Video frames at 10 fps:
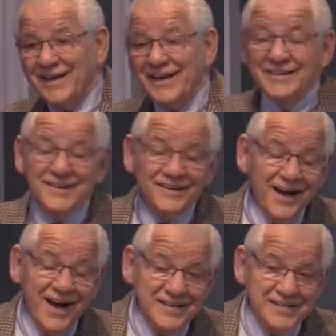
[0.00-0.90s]
in the
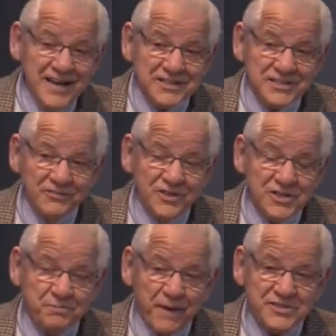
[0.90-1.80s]
context of
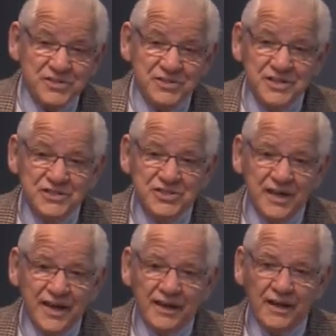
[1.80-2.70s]
this passage, he's
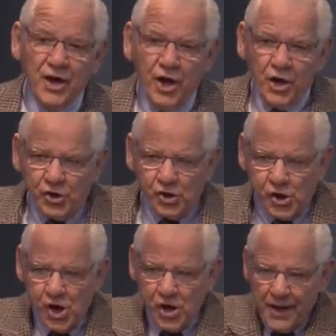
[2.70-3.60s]
saying,
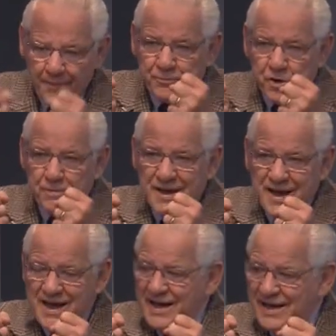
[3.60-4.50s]
gird up your
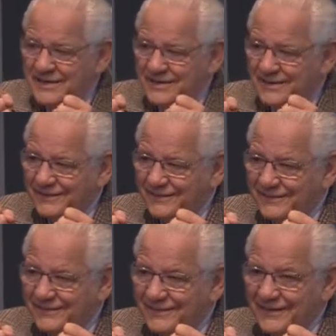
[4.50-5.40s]
mind
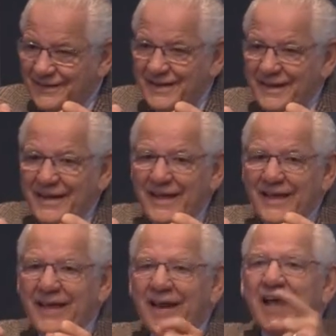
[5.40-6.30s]

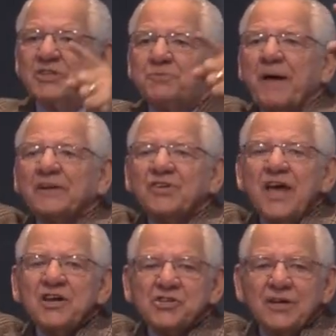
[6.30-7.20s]
in
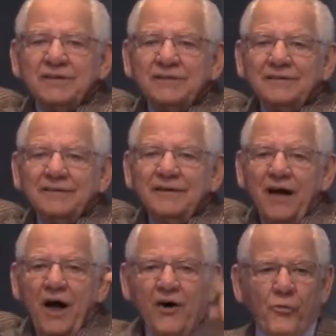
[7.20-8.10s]
expectation
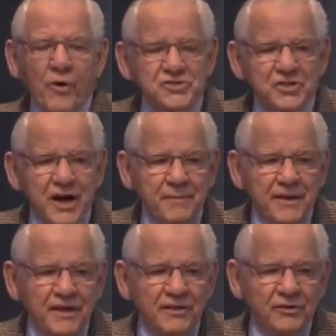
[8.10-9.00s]
of what's
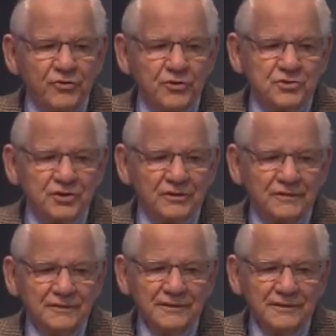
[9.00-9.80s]
coming in the future.